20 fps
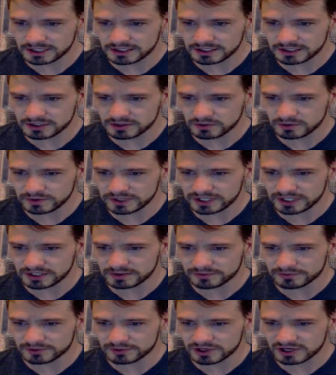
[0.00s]
legal
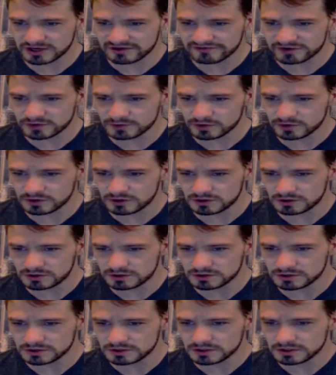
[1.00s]
weed
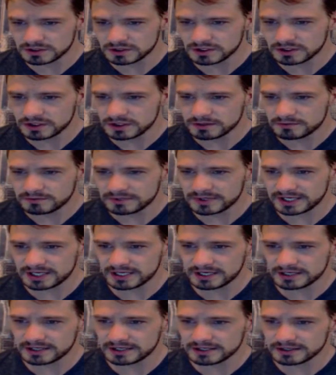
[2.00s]
profitable.
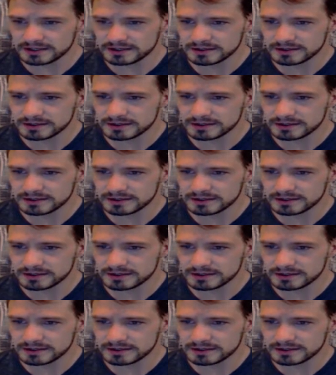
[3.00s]
Made